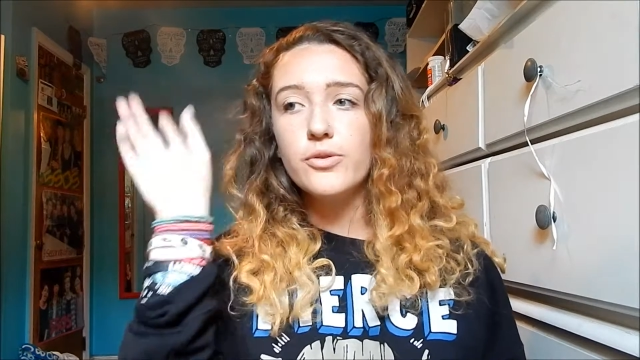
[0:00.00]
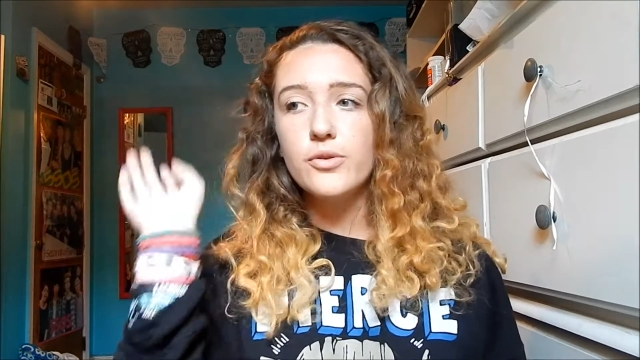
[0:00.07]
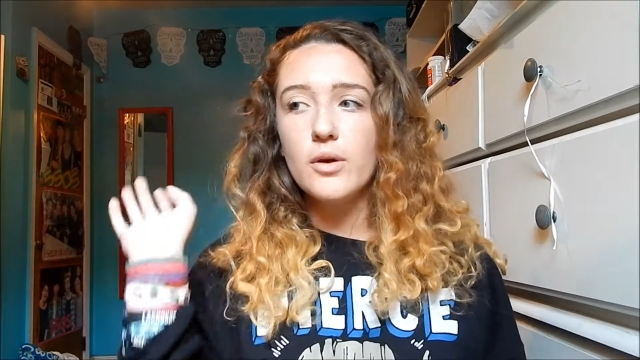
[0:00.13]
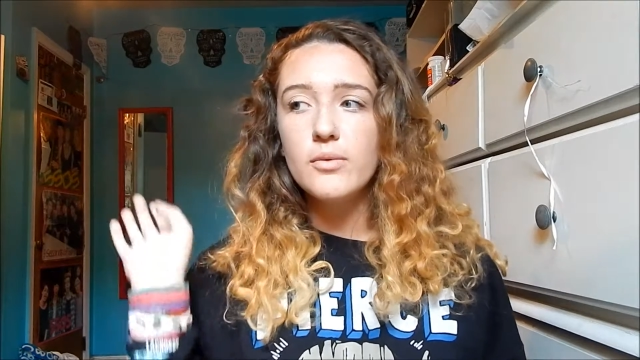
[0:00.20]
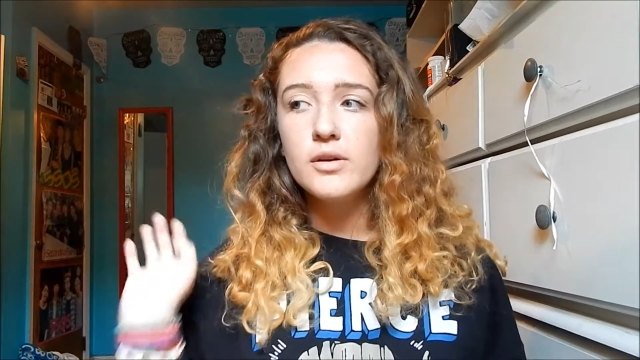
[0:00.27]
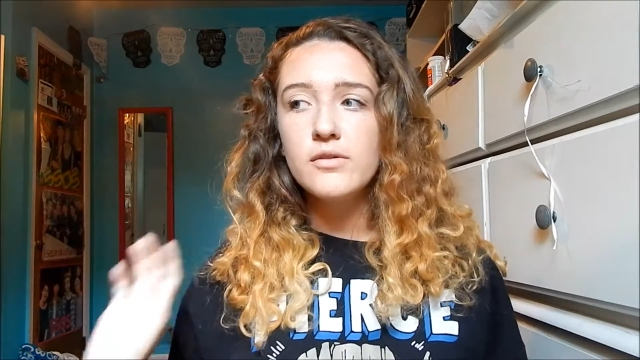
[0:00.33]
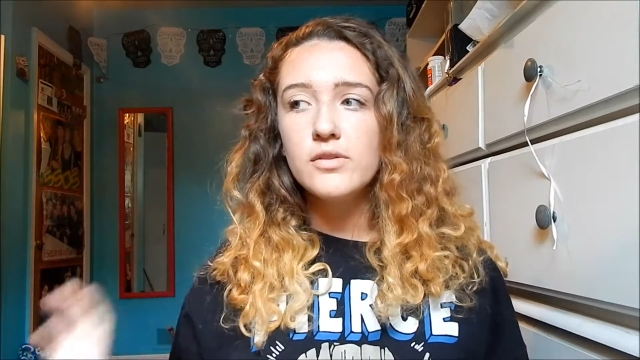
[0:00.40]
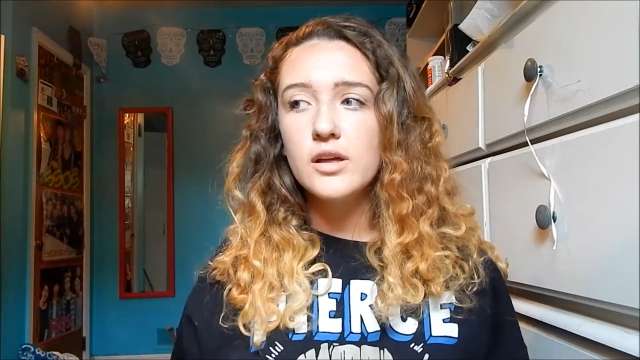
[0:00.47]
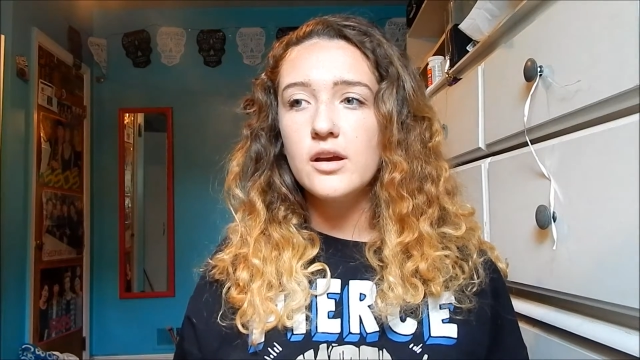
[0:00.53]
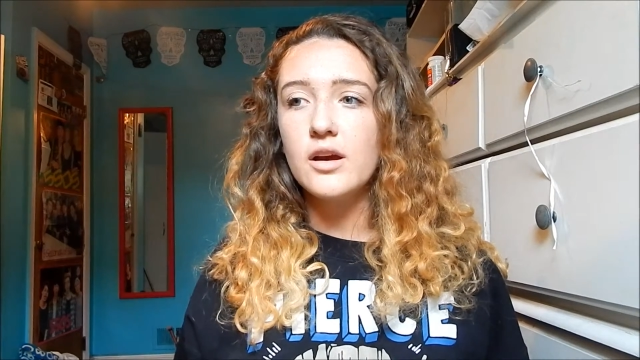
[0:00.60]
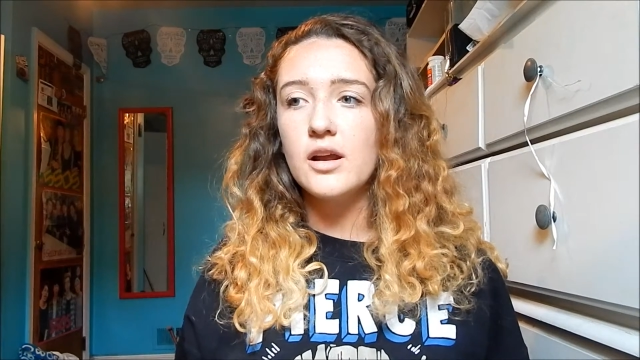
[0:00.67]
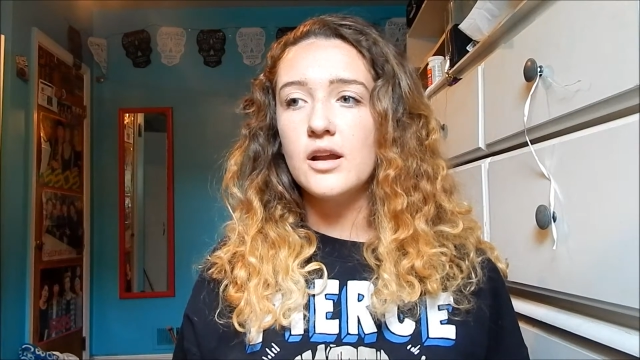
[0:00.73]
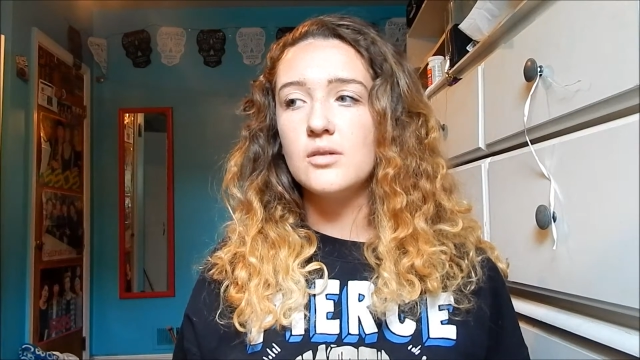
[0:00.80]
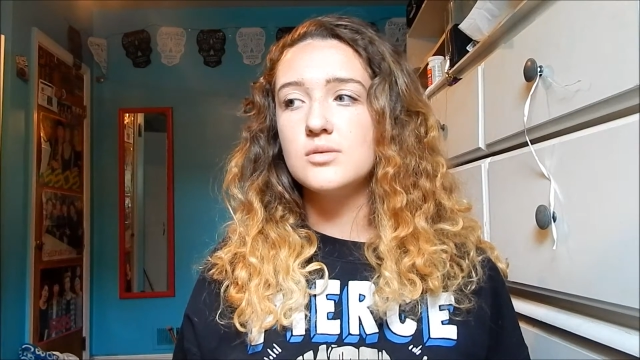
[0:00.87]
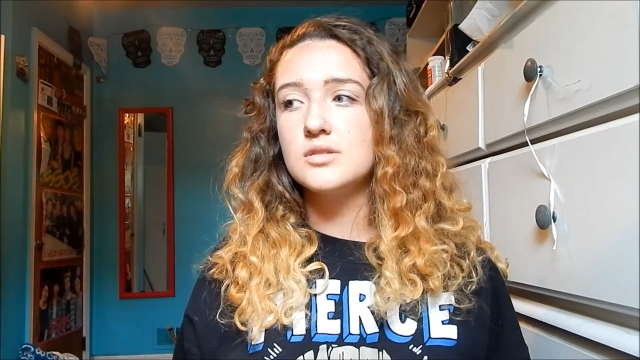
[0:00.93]
So I went over there
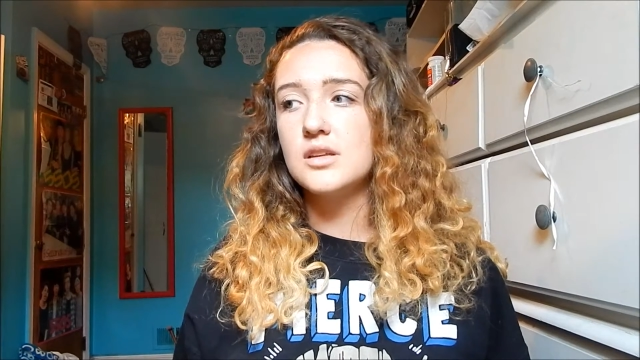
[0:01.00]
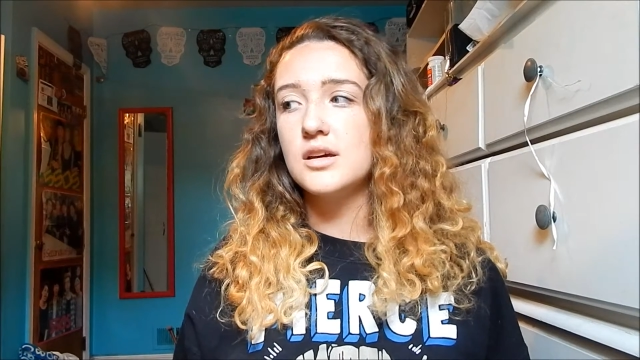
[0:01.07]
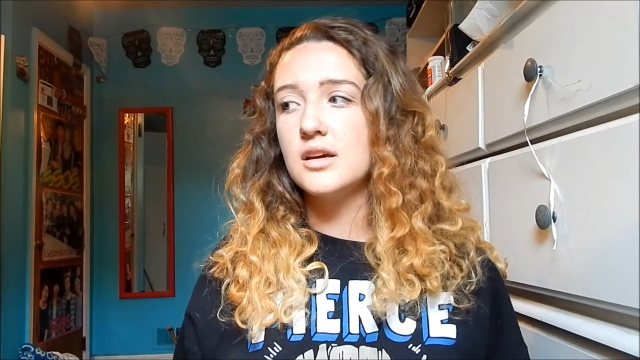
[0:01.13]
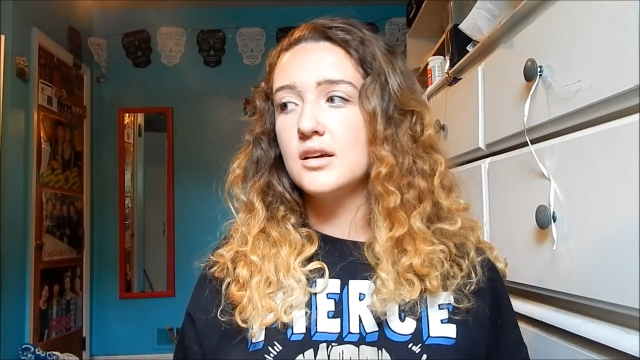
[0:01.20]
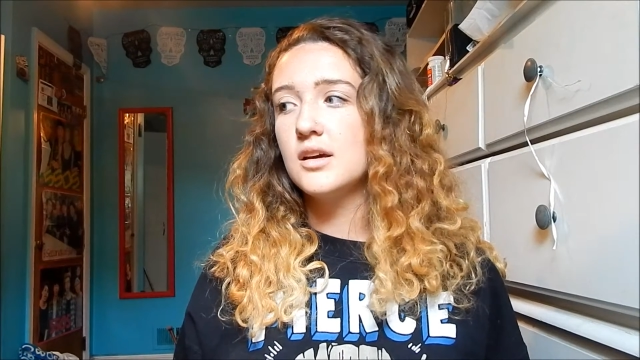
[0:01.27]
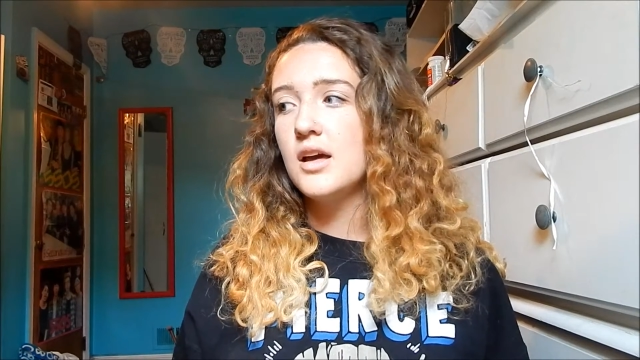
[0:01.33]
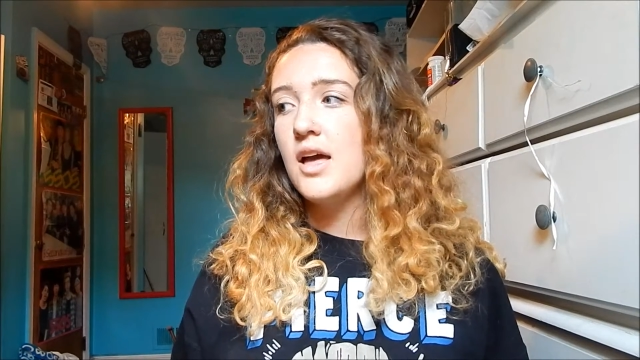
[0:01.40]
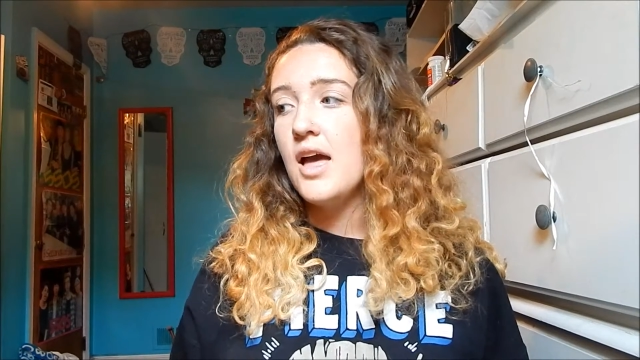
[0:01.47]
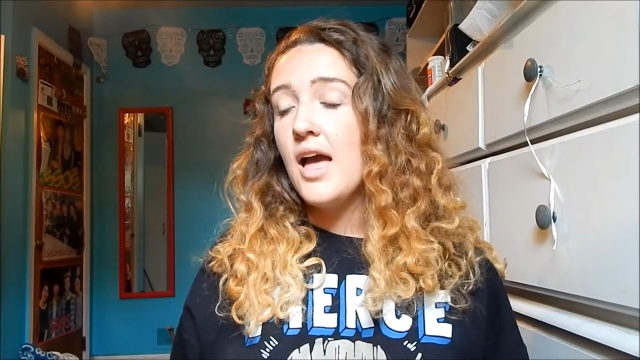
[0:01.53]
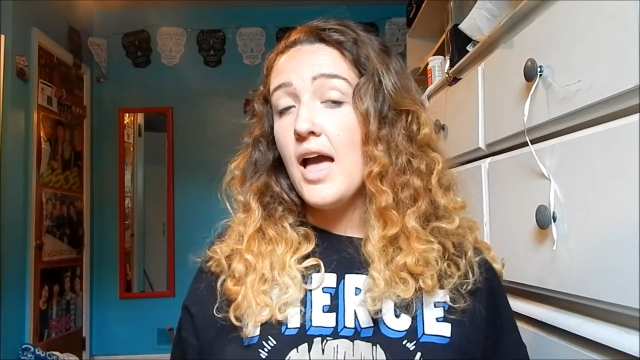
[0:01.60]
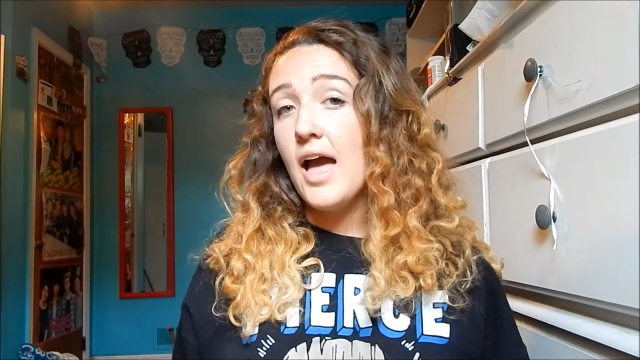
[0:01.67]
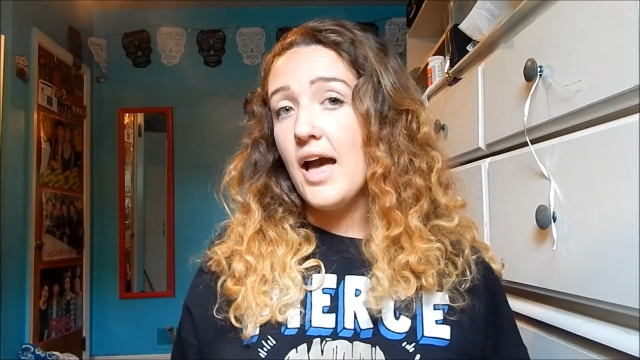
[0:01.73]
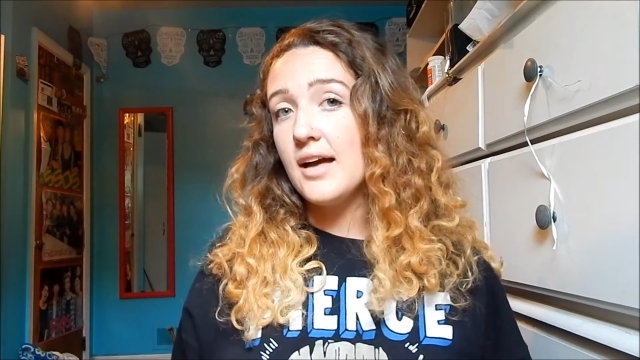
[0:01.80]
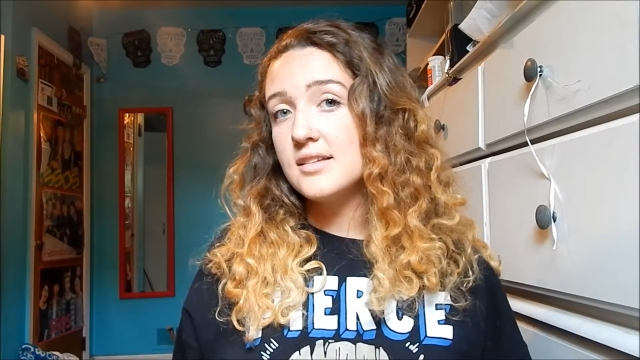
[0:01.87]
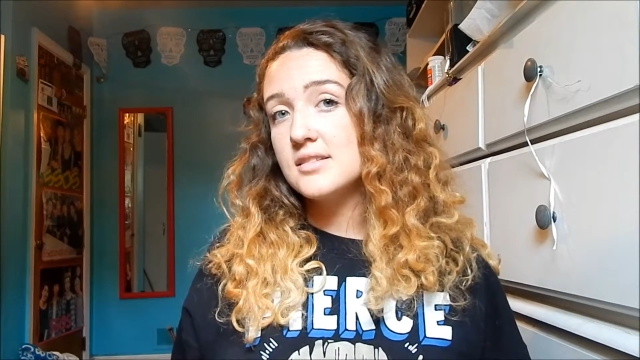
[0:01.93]
and I was like
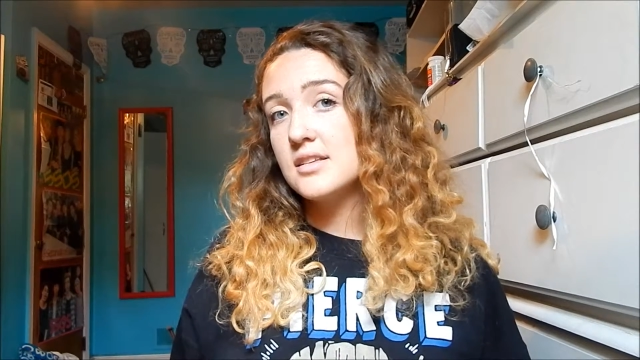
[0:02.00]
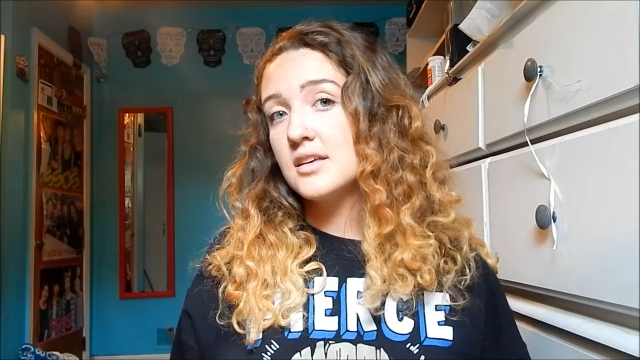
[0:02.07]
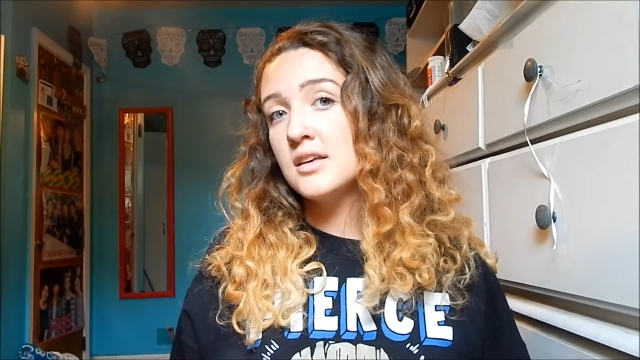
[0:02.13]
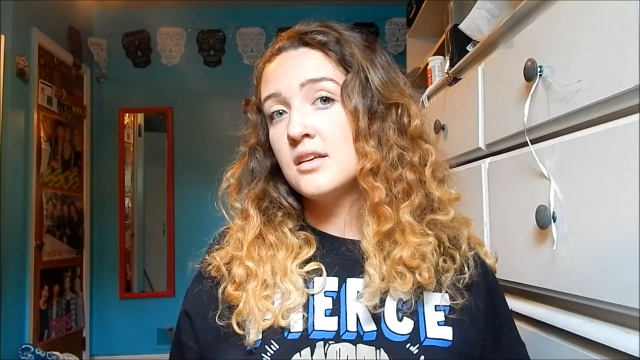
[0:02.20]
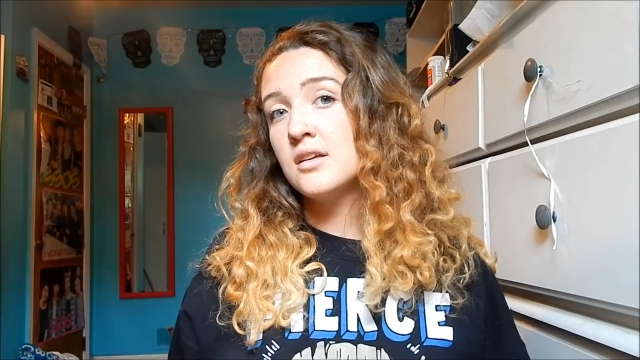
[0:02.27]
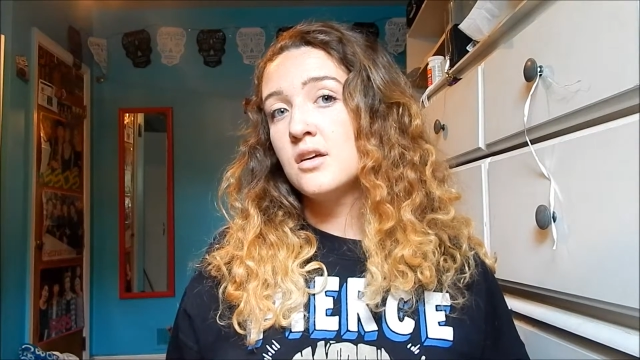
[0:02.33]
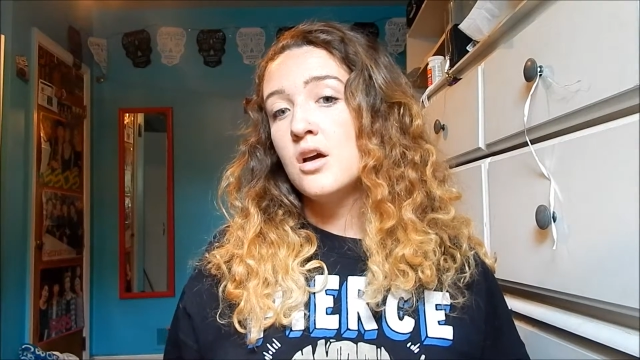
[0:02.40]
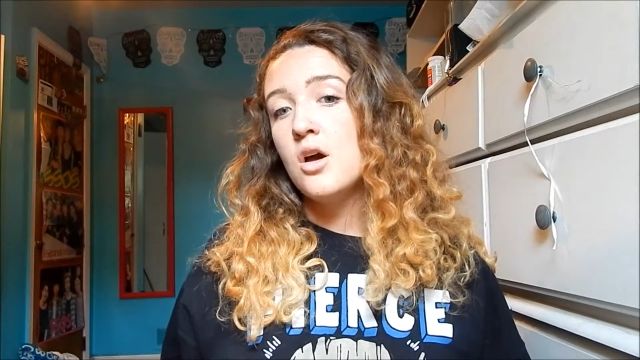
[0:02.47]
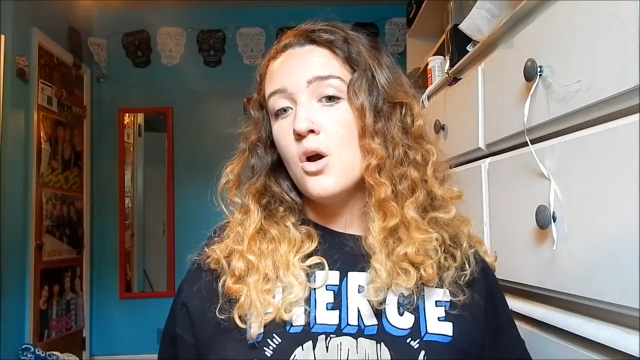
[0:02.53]
asking